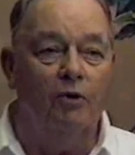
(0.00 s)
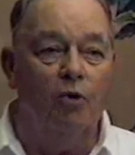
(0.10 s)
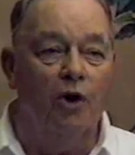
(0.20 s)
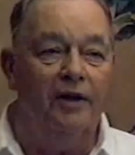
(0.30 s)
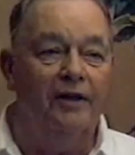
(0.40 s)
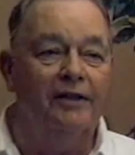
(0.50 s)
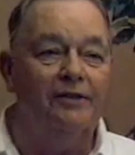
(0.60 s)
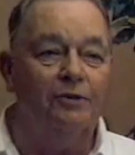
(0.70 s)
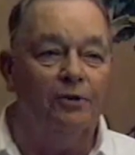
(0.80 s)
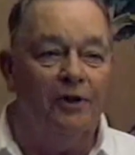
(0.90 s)

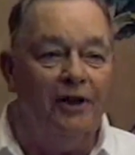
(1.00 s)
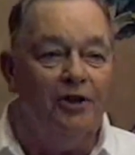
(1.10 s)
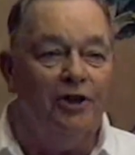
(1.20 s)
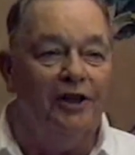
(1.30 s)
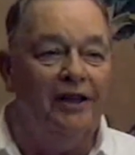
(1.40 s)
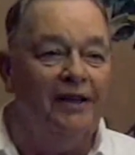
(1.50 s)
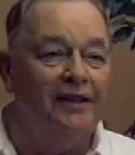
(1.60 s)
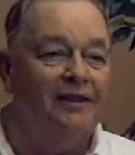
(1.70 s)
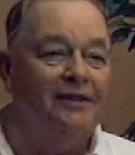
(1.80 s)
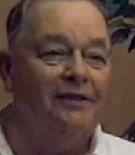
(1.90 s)
ordnance or
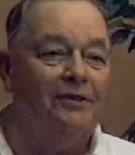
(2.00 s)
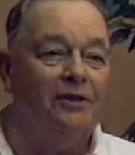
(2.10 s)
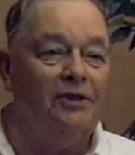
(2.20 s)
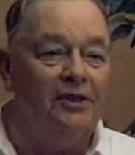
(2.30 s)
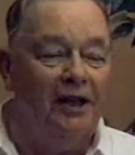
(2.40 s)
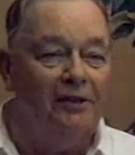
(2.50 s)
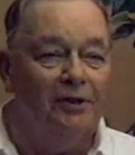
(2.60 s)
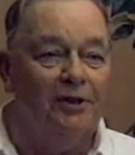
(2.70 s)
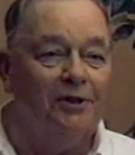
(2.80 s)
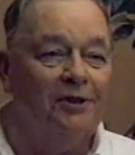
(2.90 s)
engineers or
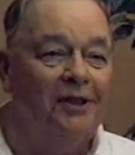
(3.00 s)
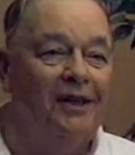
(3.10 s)
signal,